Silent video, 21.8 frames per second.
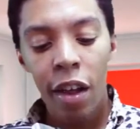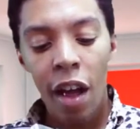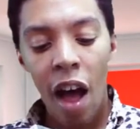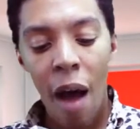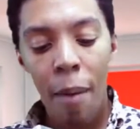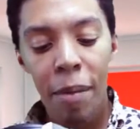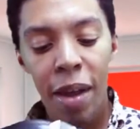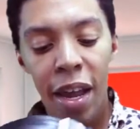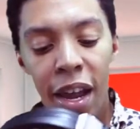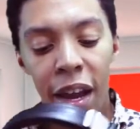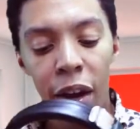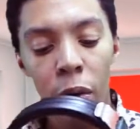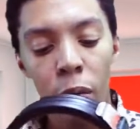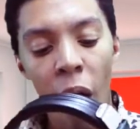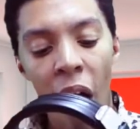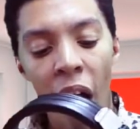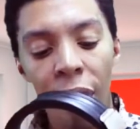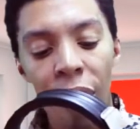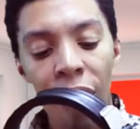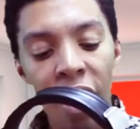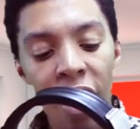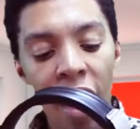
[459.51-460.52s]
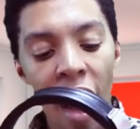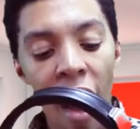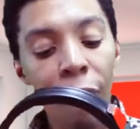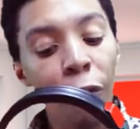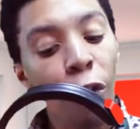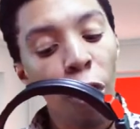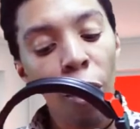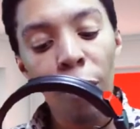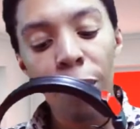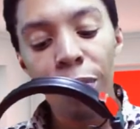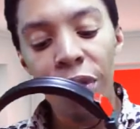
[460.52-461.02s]
I mean, I think I've
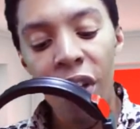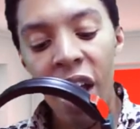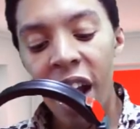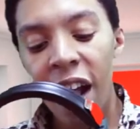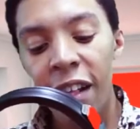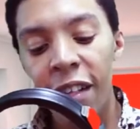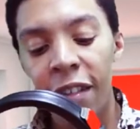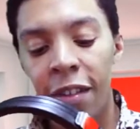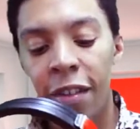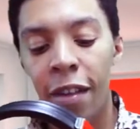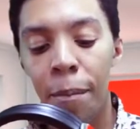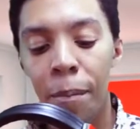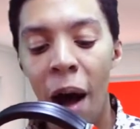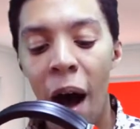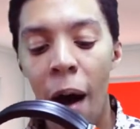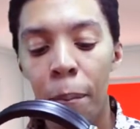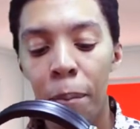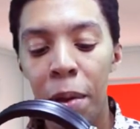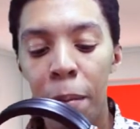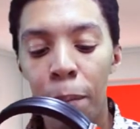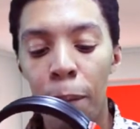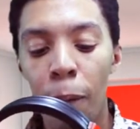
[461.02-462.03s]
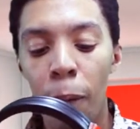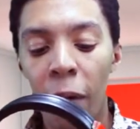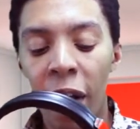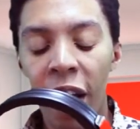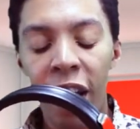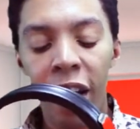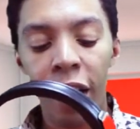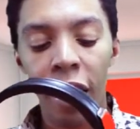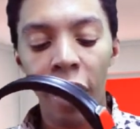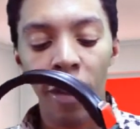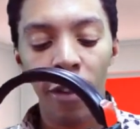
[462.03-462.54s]
heard things about people
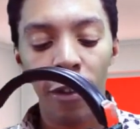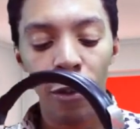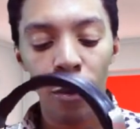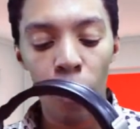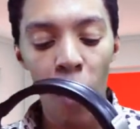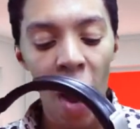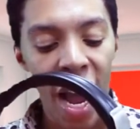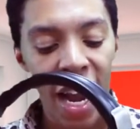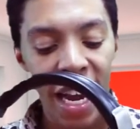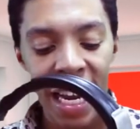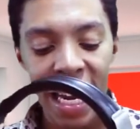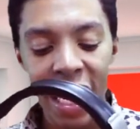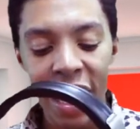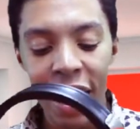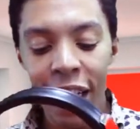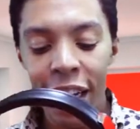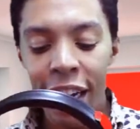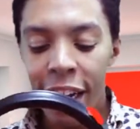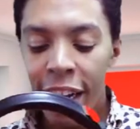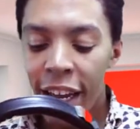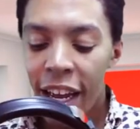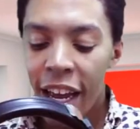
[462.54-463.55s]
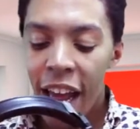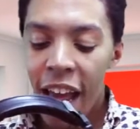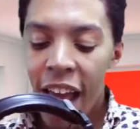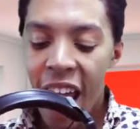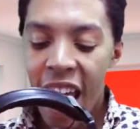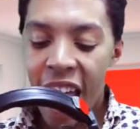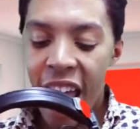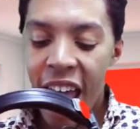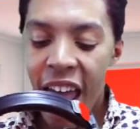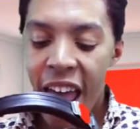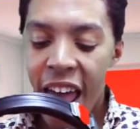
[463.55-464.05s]
getting these sweaty
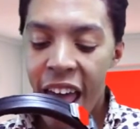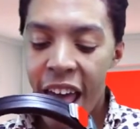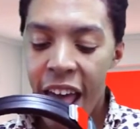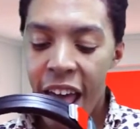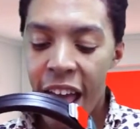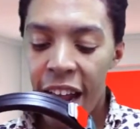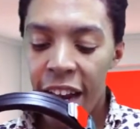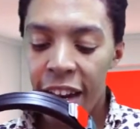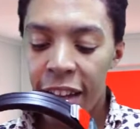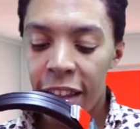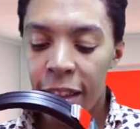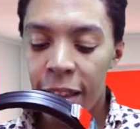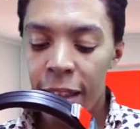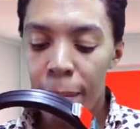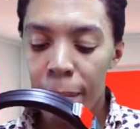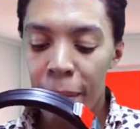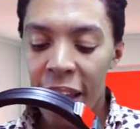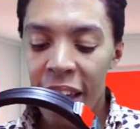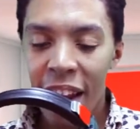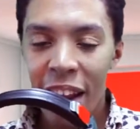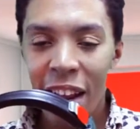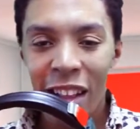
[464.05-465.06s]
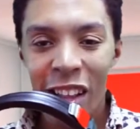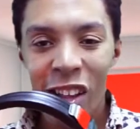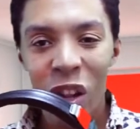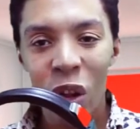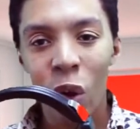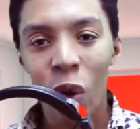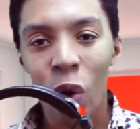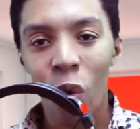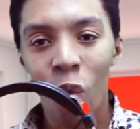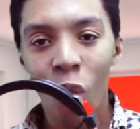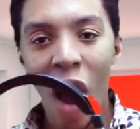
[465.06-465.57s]
and them getting a
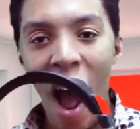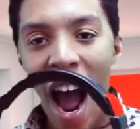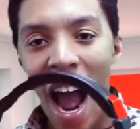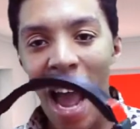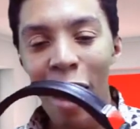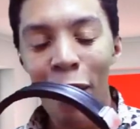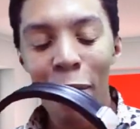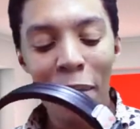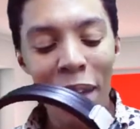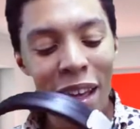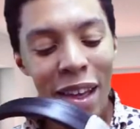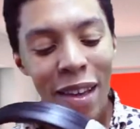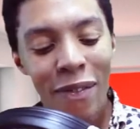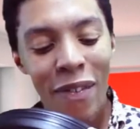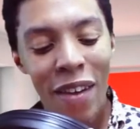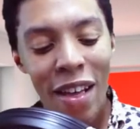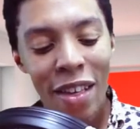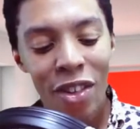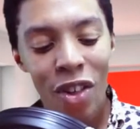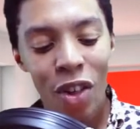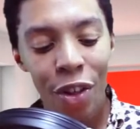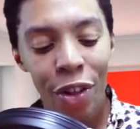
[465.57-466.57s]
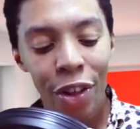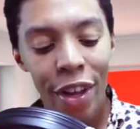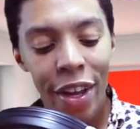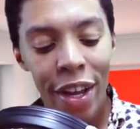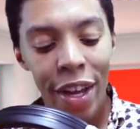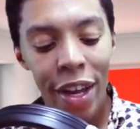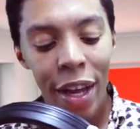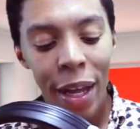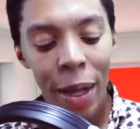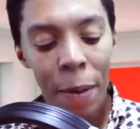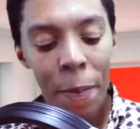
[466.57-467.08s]
little grimy
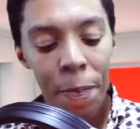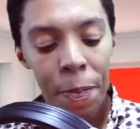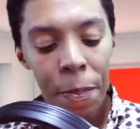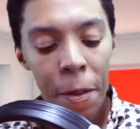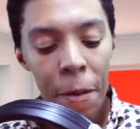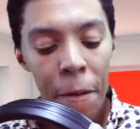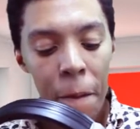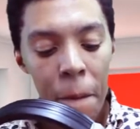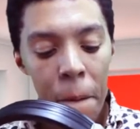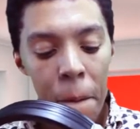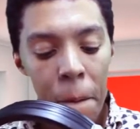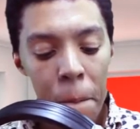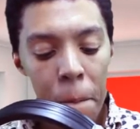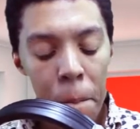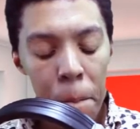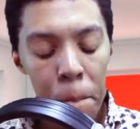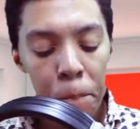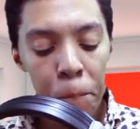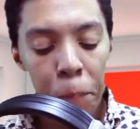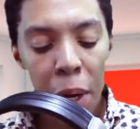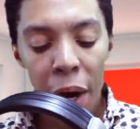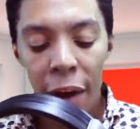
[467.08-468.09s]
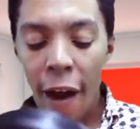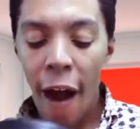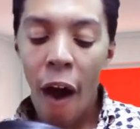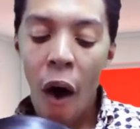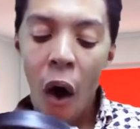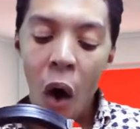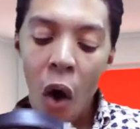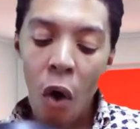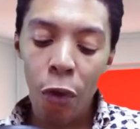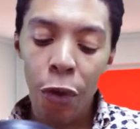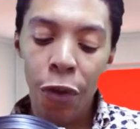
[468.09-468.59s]
eventually. But I
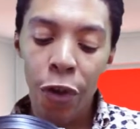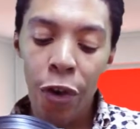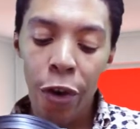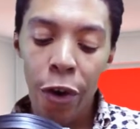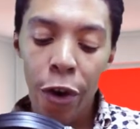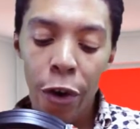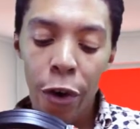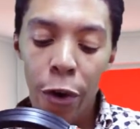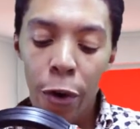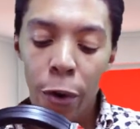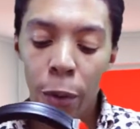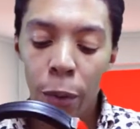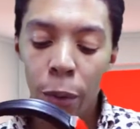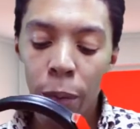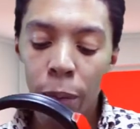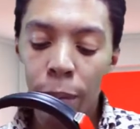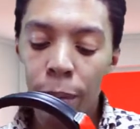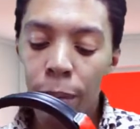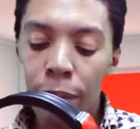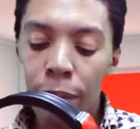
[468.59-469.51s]
also